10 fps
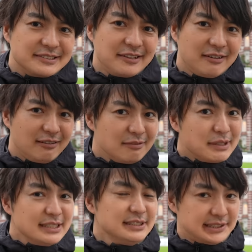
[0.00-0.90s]
there are
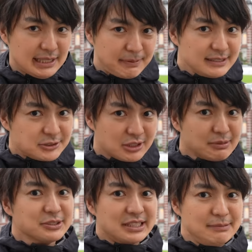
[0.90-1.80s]
many Japan
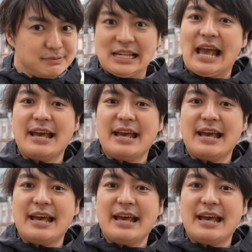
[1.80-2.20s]
travel tips